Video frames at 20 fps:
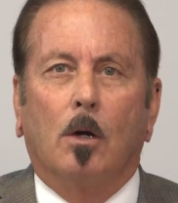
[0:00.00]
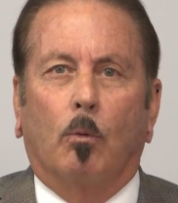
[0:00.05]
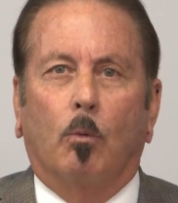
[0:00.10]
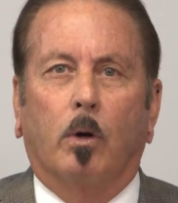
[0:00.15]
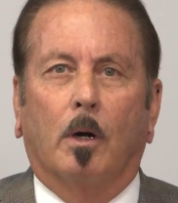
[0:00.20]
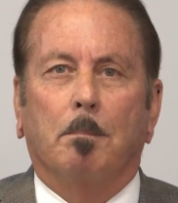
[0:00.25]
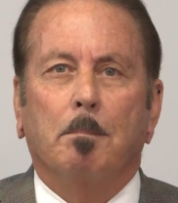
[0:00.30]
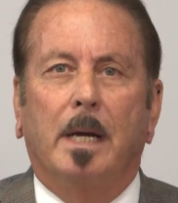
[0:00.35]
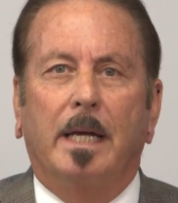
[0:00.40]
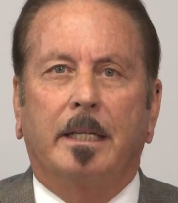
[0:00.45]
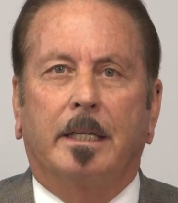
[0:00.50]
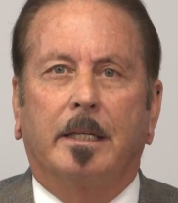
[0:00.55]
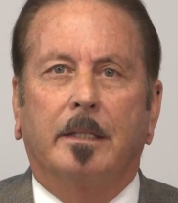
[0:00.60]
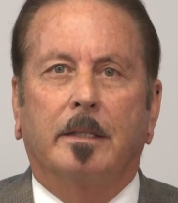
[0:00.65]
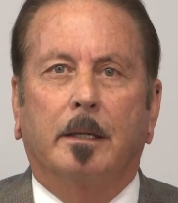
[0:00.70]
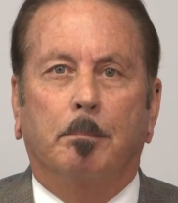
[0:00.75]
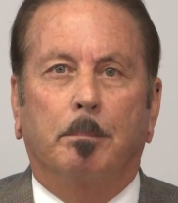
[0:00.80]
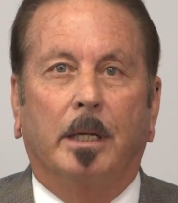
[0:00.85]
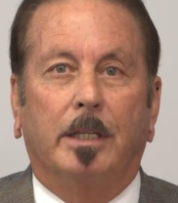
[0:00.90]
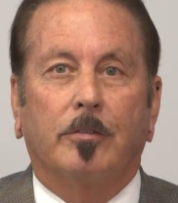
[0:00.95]
We're making
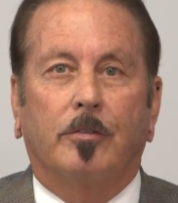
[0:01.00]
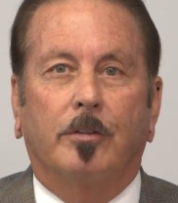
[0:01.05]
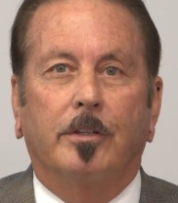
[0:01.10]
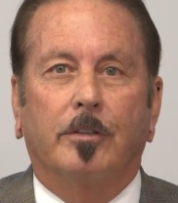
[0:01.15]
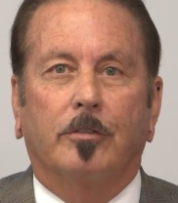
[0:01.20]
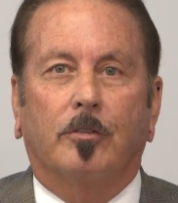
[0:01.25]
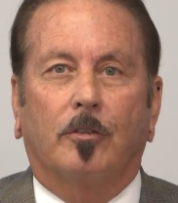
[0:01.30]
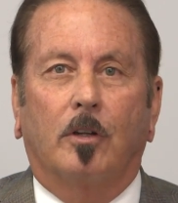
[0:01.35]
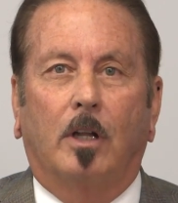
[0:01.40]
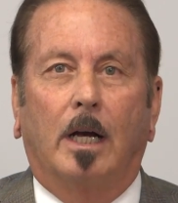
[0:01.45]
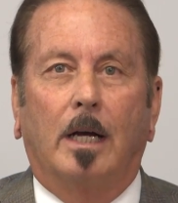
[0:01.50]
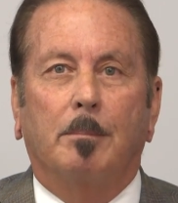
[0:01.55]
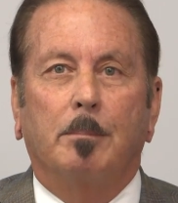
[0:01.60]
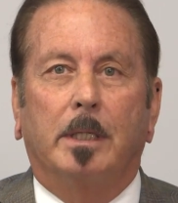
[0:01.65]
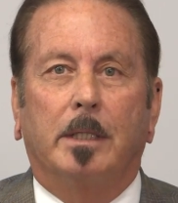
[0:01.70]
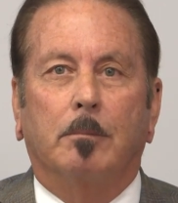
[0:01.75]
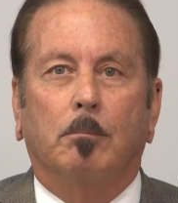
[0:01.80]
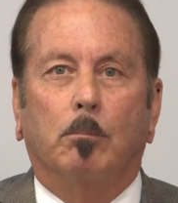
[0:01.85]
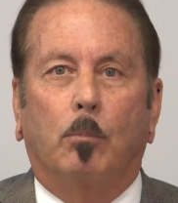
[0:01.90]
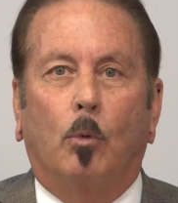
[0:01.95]
the business
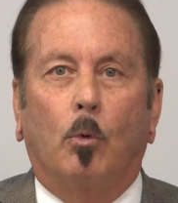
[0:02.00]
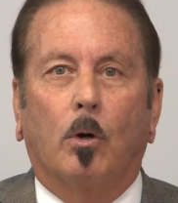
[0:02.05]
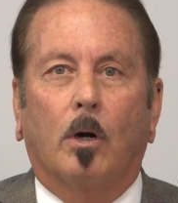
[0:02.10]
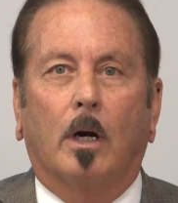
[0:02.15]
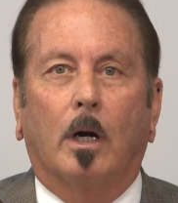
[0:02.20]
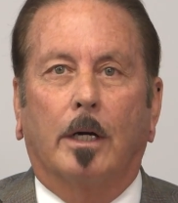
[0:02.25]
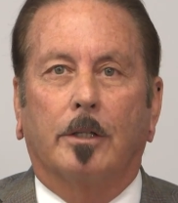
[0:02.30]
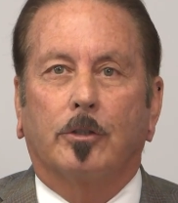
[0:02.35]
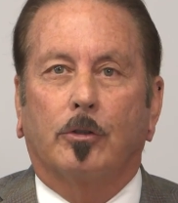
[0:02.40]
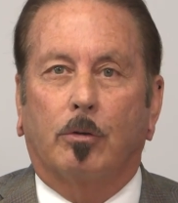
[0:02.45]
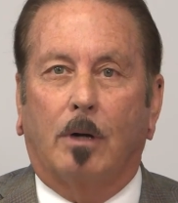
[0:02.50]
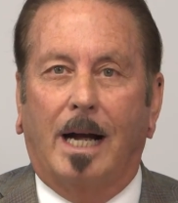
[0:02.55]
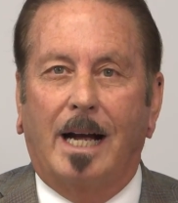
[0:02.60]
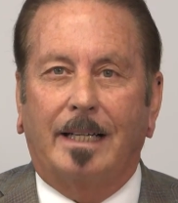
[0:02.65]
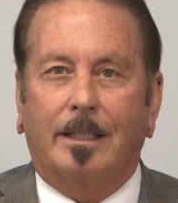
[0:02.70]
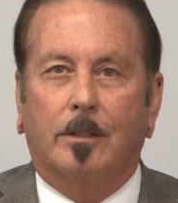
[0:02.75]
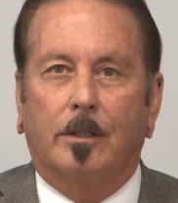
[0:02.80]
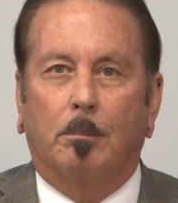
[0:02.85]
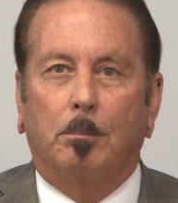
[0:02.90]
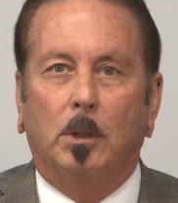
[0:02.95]
climate more
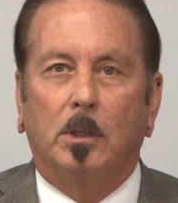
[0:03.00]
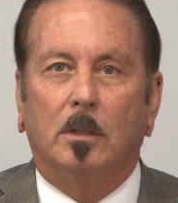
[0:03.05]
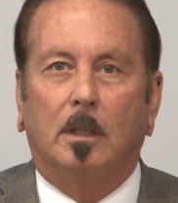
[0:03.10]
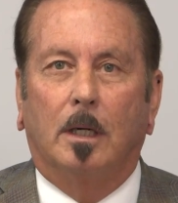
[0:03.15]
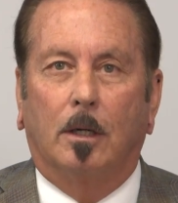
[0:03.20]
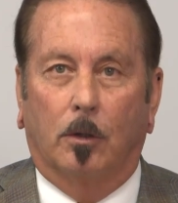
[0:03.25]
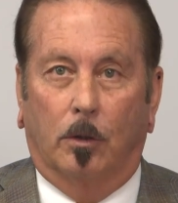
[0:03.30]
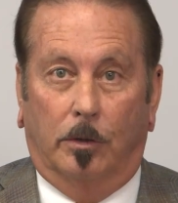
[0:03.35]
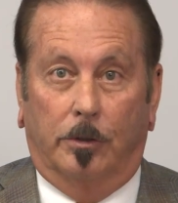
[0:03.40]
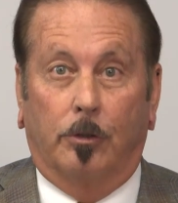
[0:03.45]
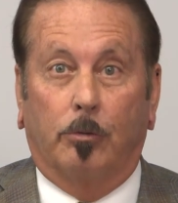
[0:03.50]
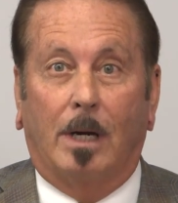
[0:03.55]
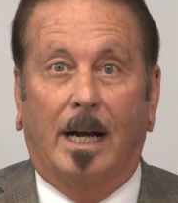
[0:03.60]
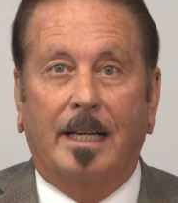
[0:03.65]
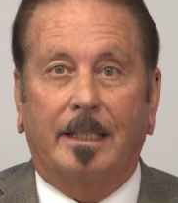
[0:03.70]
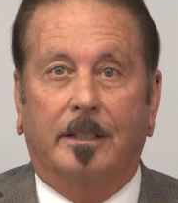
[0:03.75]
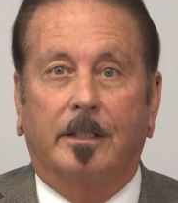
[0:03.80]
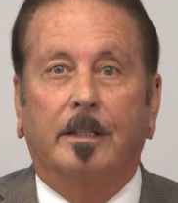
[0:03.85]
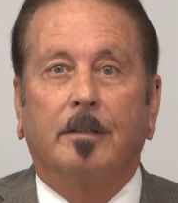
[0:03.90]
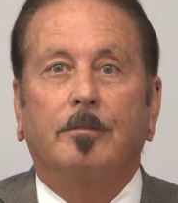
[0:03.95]

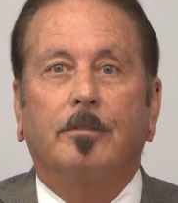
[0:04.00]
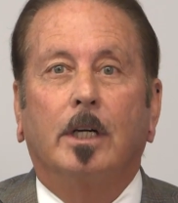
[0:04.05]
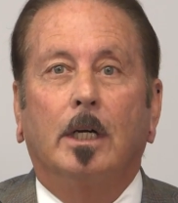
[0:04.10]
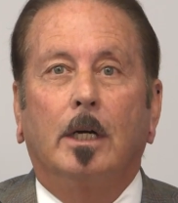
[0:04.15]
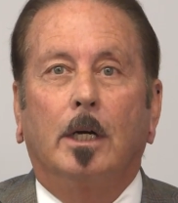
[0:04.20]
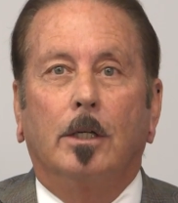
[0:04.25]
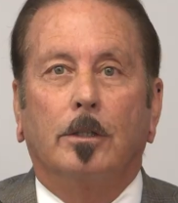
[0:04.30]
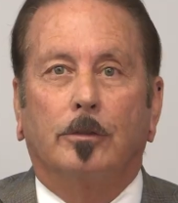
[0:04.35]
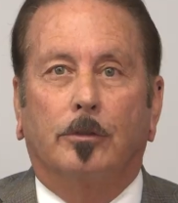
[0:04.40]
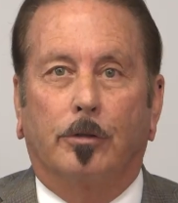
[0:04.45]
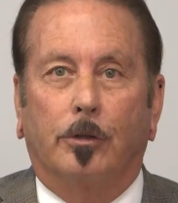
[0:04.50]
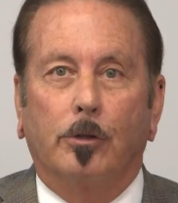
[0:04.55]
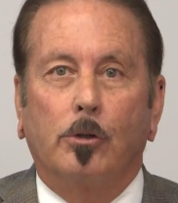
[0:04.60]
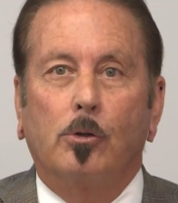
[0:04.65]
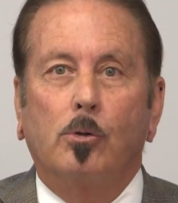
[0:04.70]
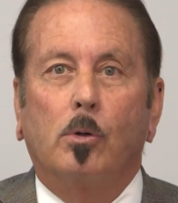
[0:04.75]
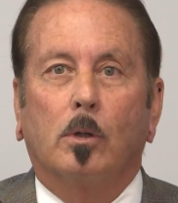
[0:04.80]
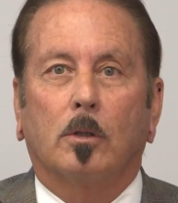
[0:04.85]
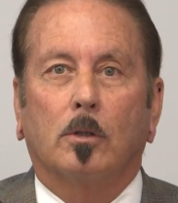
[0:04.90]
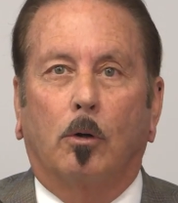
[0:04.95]
attractive
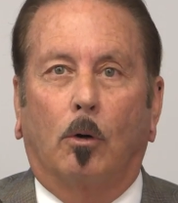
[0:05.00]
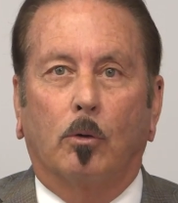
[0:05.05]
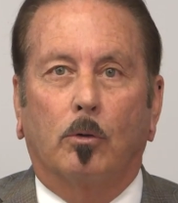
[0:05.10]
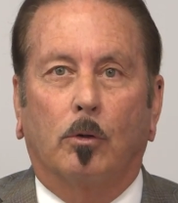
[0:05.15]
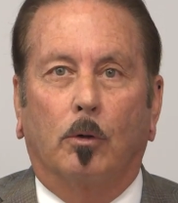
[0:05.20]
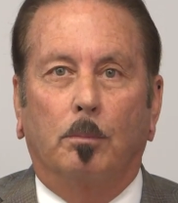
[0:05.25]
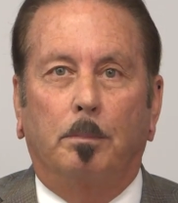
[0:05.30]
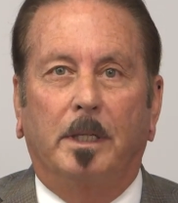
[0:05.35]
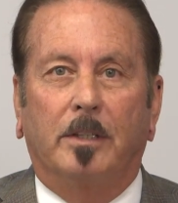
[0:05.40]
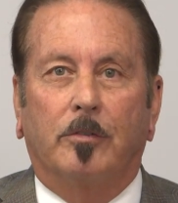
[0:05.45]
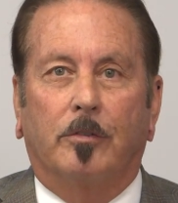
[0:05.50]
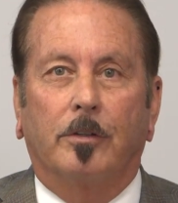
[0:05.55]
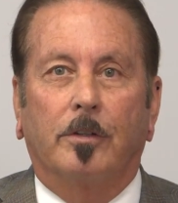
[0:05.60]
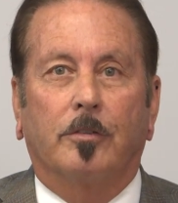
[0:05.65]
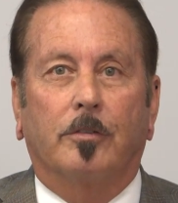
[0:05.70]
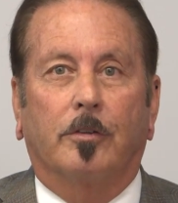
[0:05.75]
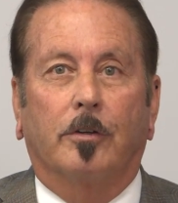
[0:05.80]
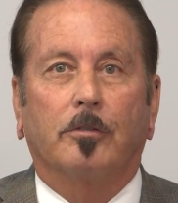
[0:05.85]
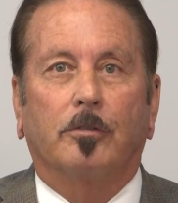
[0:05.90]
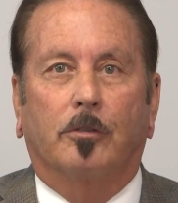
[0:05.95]
to local
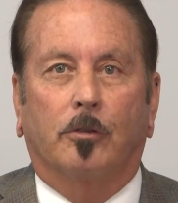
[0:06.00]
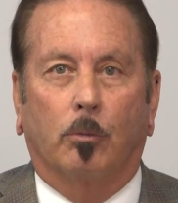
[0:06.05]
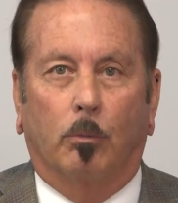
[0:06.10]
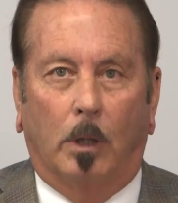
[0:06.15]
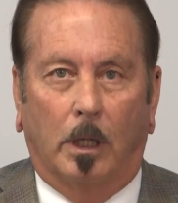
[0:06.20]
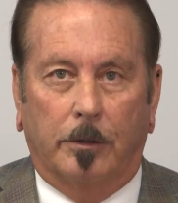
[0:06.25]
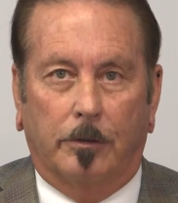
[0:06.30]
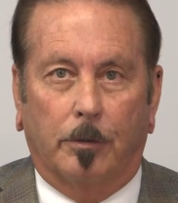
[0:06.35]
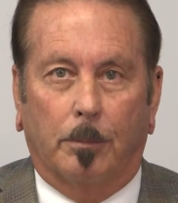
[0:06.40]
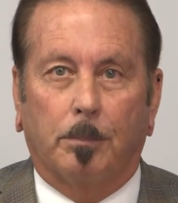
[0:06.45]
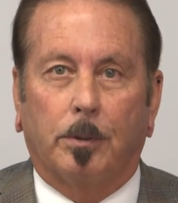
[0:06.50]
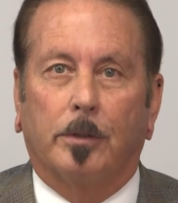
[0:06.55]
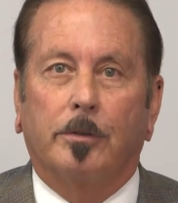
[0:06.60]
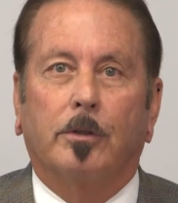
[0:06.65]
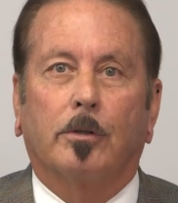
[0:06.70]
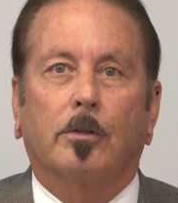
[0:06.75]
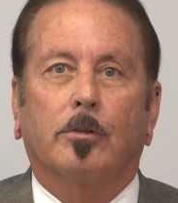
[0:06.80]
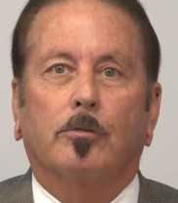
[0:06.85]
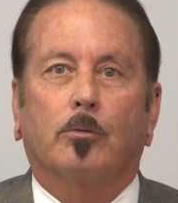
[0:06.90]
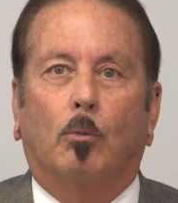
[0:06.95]
businesses, to
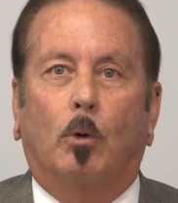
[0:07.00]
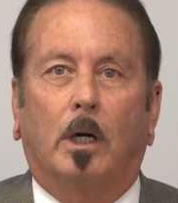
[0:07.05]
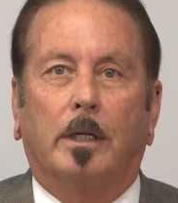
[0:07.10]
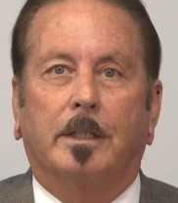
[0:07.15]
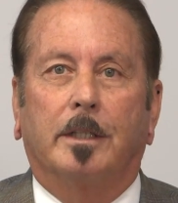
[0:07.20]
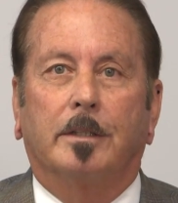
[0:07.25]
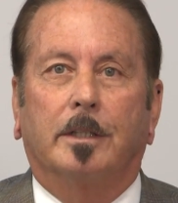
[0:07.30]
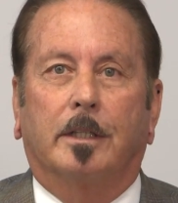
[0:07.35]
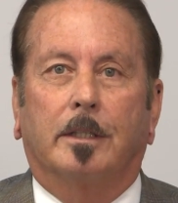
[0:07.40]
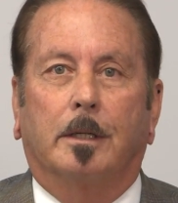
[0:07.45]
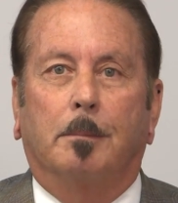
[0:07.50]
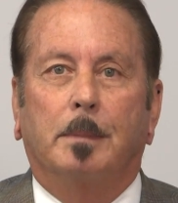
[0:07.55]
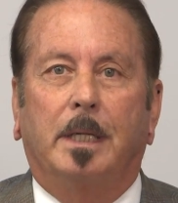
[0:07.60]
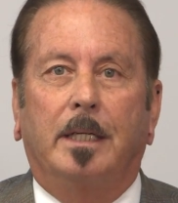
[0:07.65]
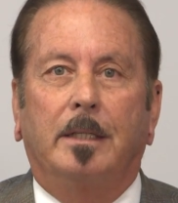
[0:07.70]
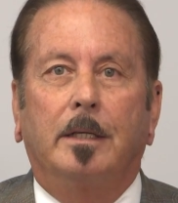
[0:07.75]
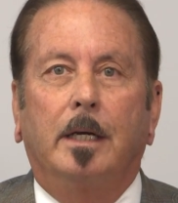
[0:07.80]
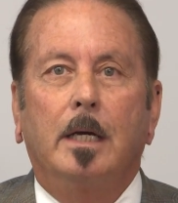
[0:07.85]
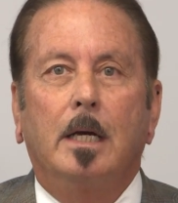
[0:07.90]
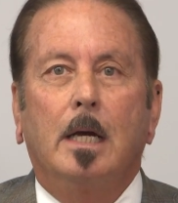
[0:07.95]
entrepreneurs wanting to come
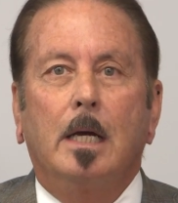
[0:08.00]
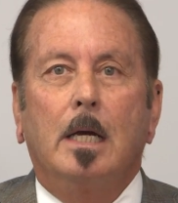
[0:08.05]
in.